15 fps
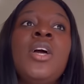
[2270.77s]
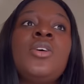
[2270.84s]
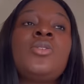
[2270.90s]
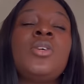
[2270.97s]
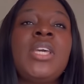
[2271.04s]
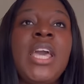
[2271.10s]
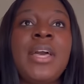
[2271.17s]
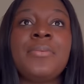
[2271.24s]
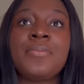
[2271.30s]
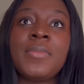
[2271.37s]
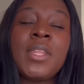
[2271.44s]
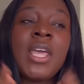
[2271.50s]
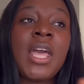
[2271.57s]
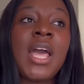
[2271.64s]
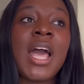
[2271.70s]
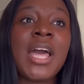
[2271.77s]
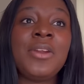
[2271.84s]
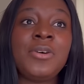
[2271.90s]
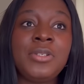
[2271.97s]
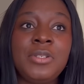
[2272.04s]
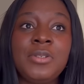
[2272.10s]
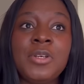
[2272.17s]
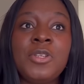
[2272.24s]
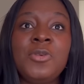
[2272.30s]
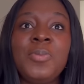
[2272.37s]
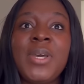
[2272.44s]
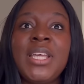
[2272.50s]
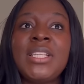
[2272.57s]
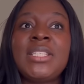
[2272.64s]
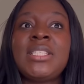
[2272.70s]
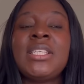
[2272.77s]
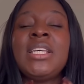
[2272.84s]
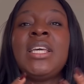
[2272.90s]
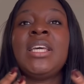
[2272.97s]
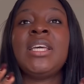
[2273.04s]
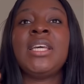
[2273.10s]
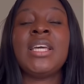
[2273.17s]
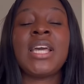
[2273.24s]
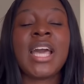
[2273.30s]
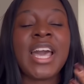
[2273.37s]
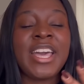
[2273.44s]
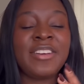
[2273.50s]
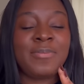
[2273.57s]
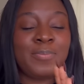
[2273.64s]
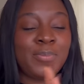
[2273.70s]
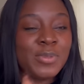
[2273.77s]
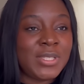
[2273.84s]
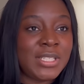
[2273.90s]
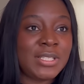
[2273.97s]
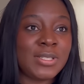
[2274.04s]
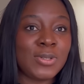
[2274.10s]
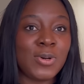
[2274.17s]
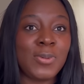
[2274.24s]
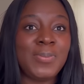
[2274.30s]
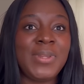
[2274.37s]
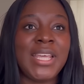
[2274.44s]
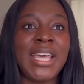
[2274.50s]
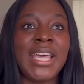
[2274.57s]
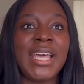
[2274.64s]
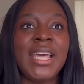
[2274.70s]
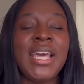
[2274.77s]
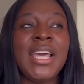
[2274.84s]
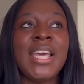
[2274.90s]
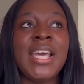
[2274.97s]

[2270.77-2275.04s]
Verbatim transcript: So yeah, had all the documents. I put it up there